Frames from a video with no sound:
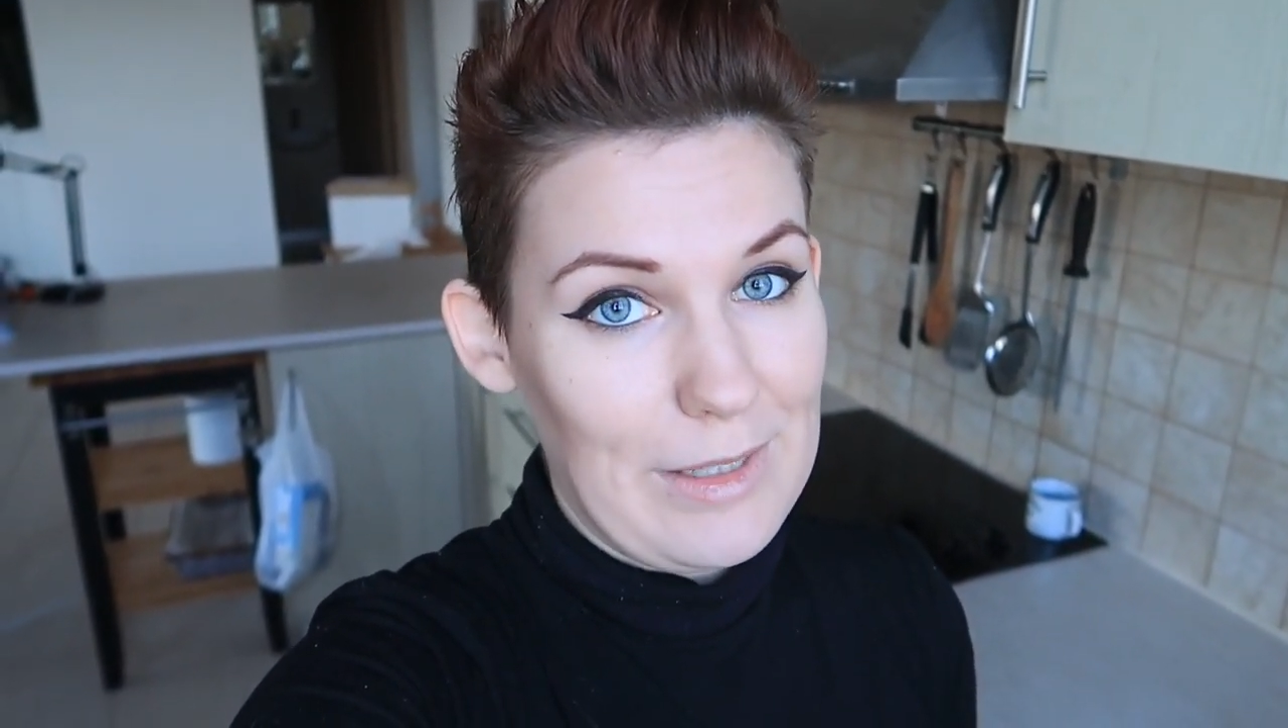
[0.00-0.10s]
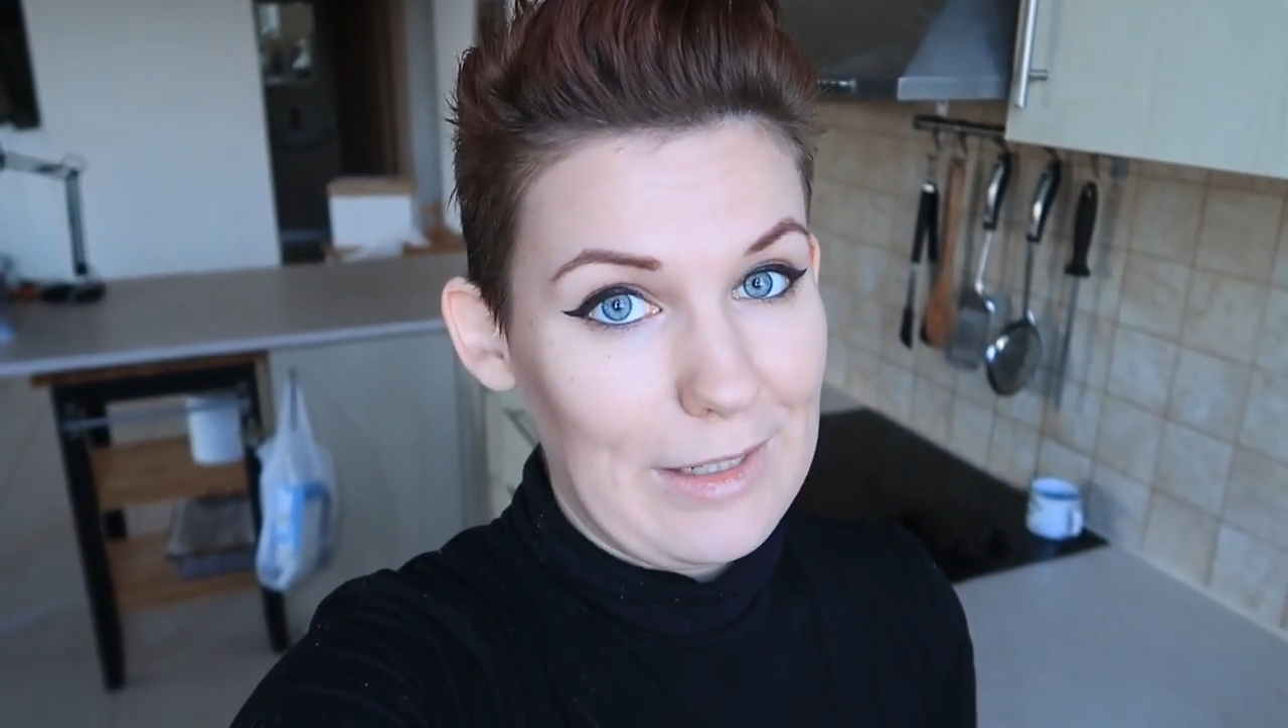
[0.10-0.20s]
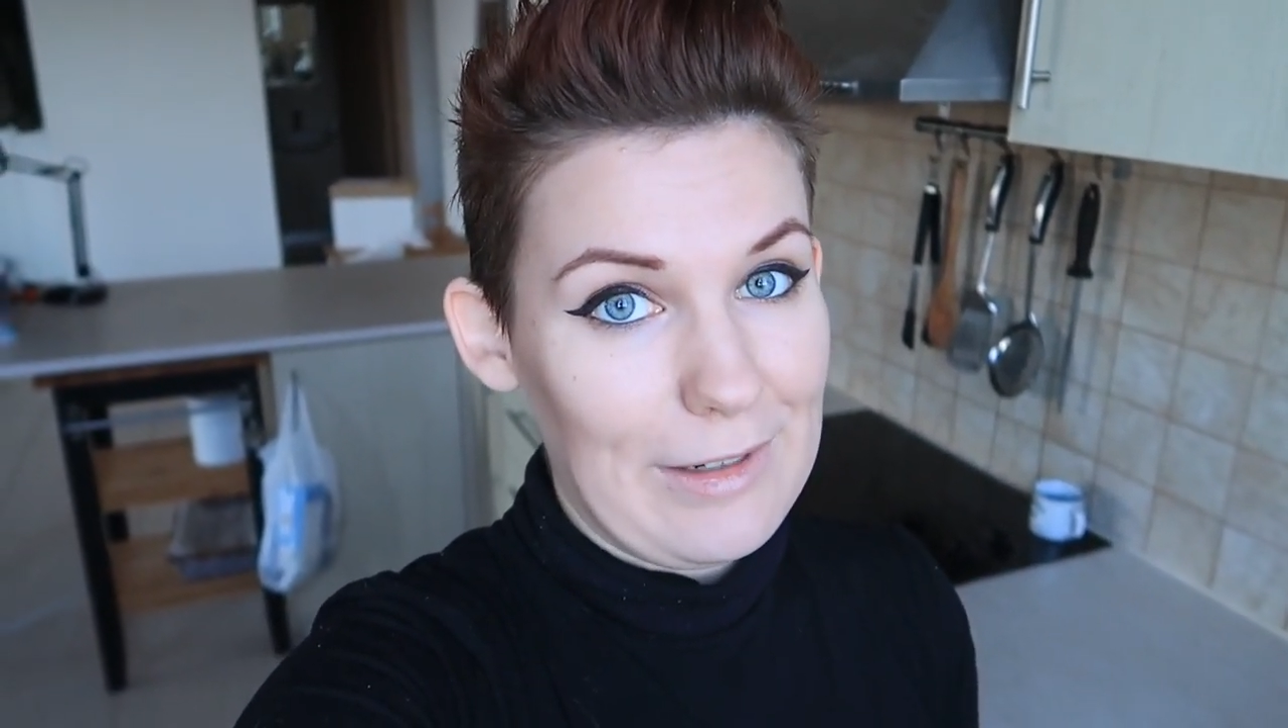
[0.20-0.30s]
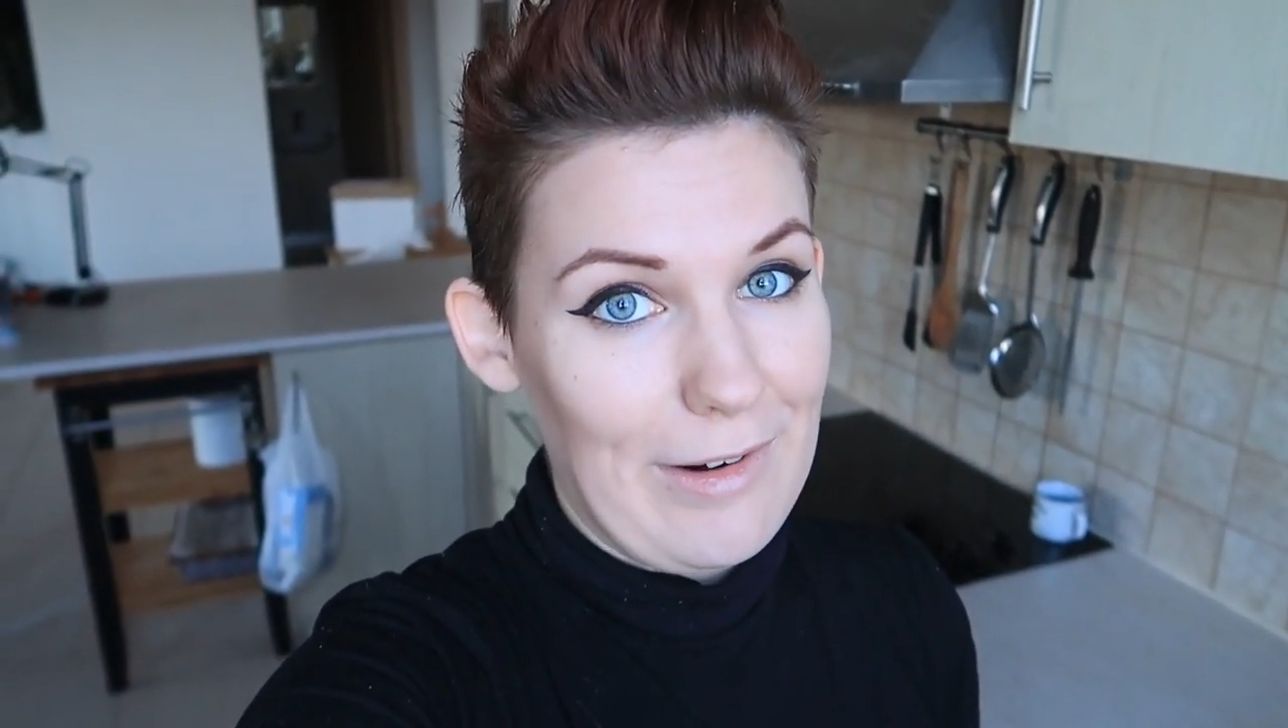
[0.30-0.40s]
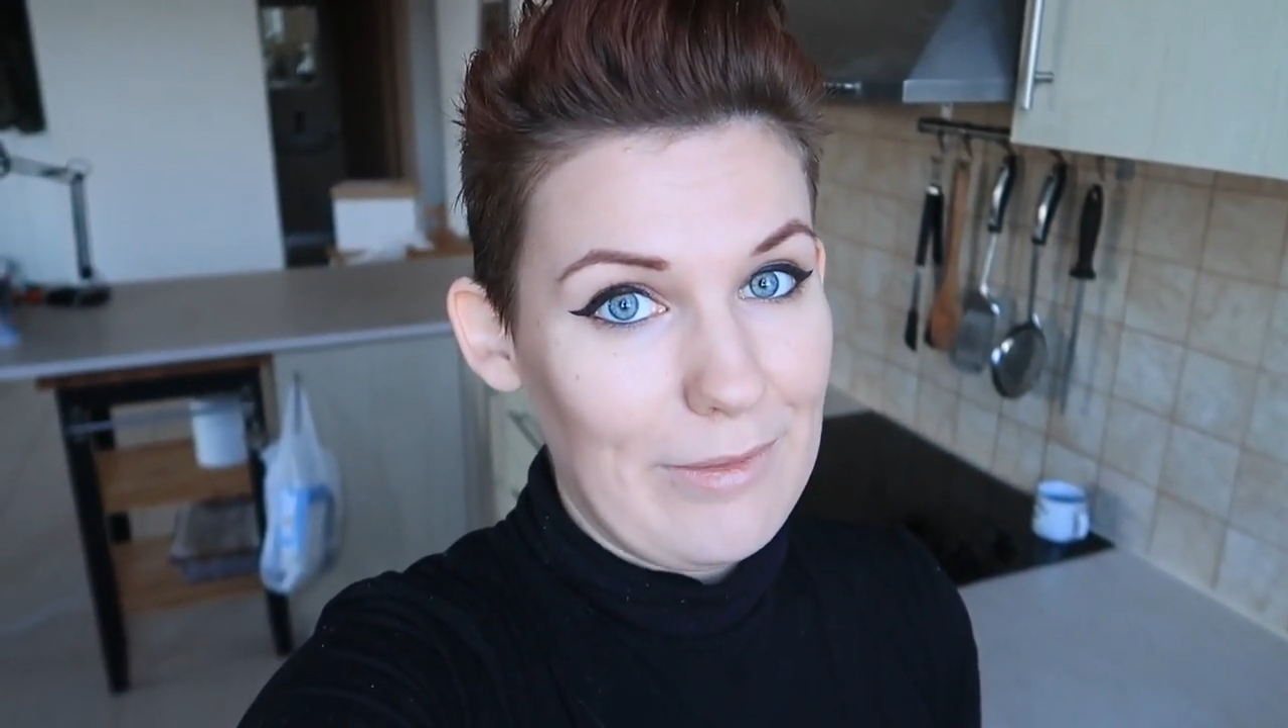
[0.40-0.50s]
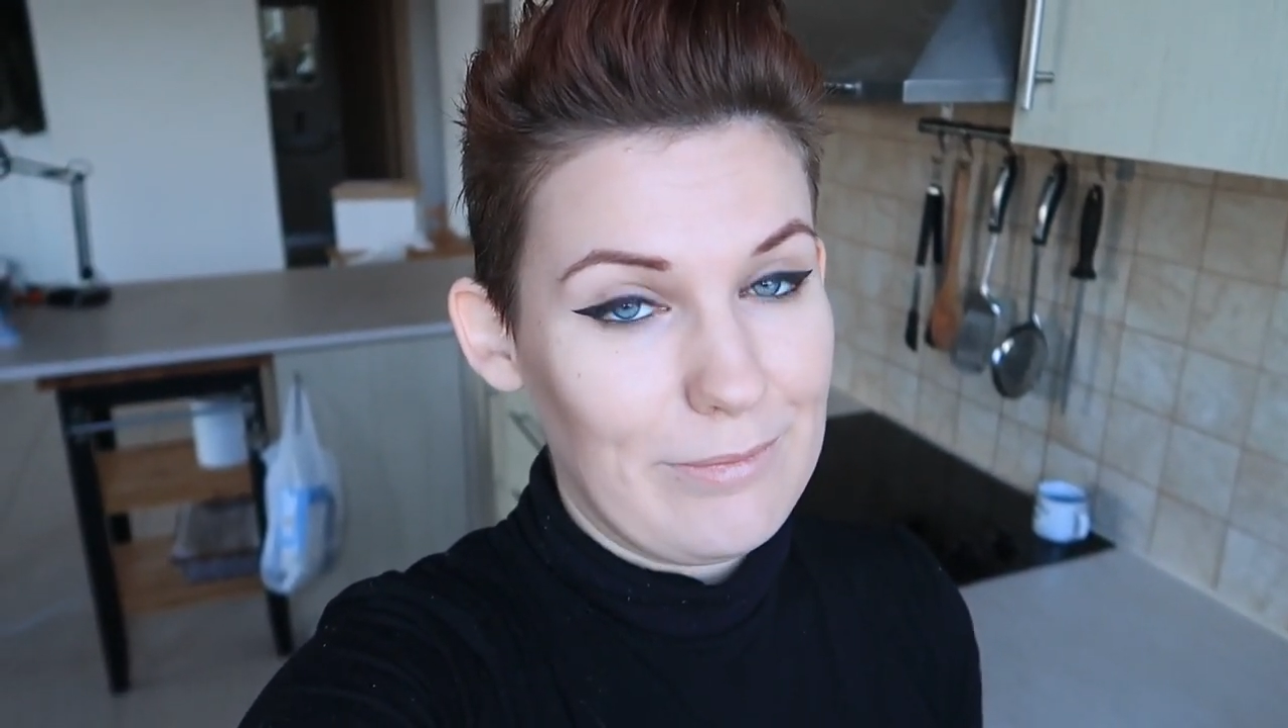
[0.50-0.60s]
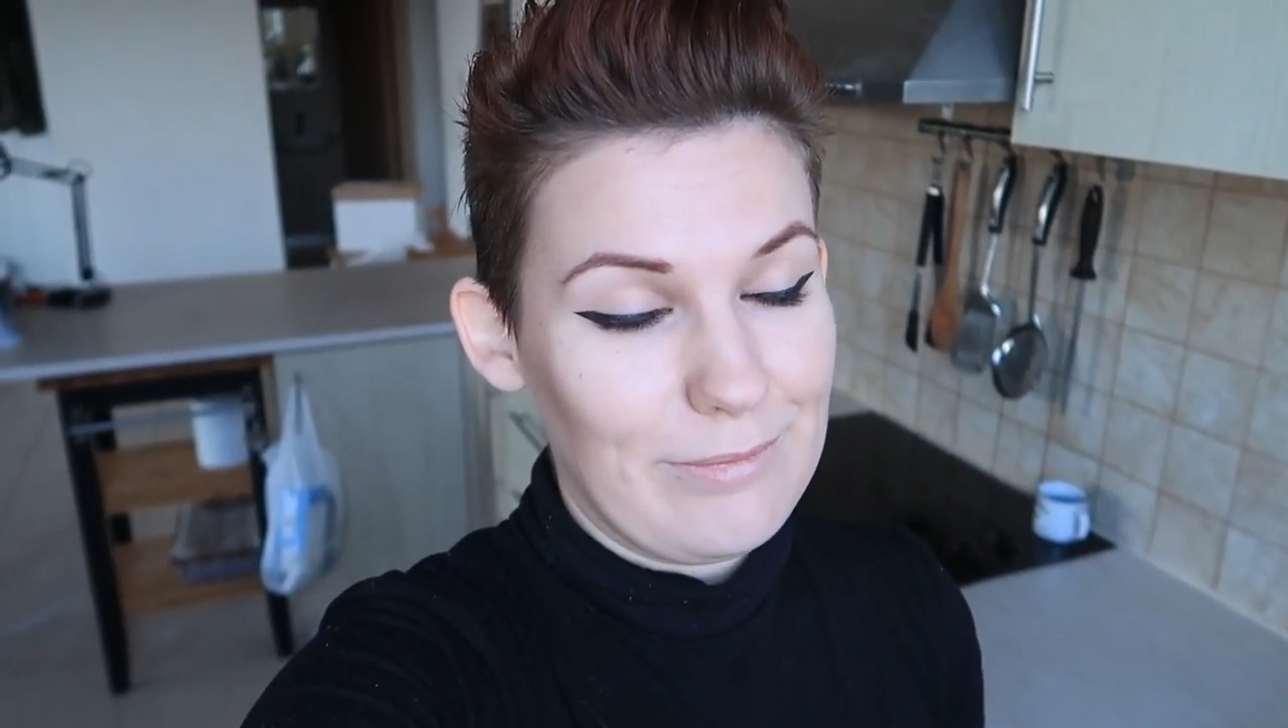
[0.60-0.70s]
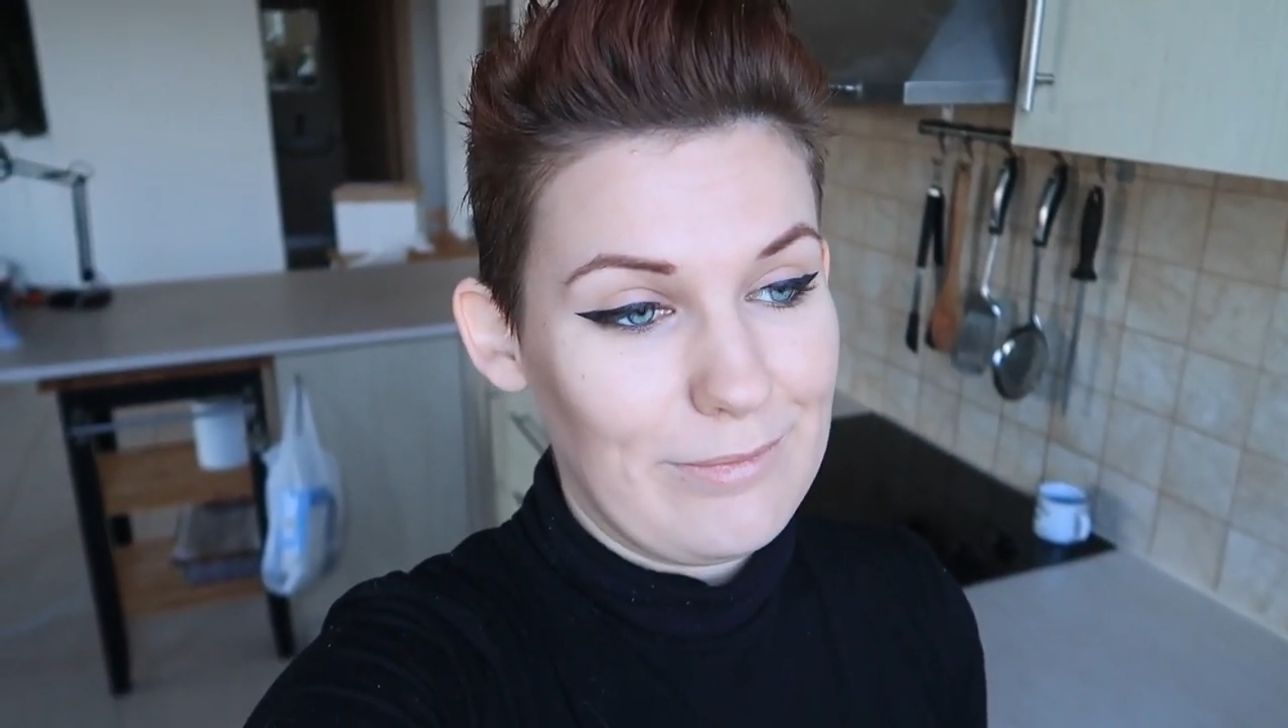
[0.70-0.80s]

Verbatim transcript: minute clear out,